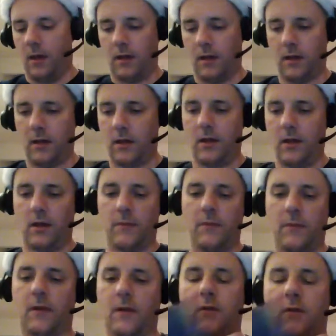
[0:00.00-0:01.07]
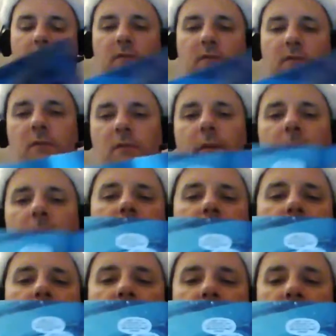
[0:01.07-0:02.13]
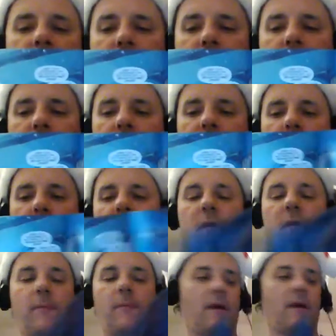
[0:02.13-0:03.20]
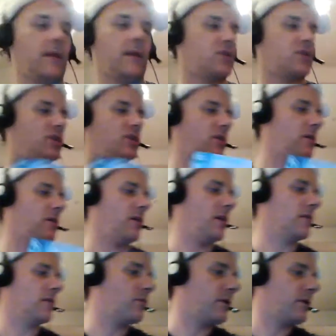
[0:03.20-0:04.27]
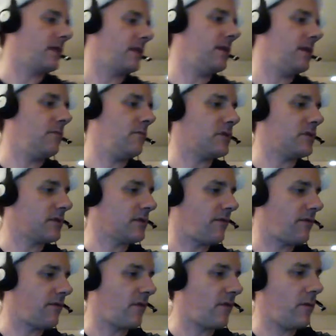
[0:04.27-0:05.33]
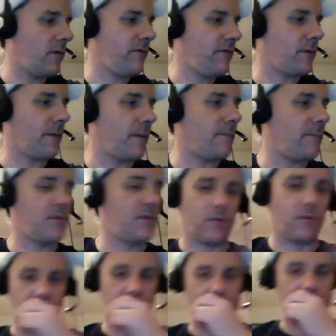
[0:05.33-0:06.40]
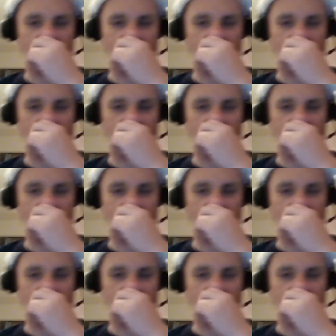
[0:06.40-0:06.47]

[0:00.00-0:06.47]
I mean, Aquaman is going to be big, I think, with the movie coming out next year, 2018, which isn't that far away from now. So check that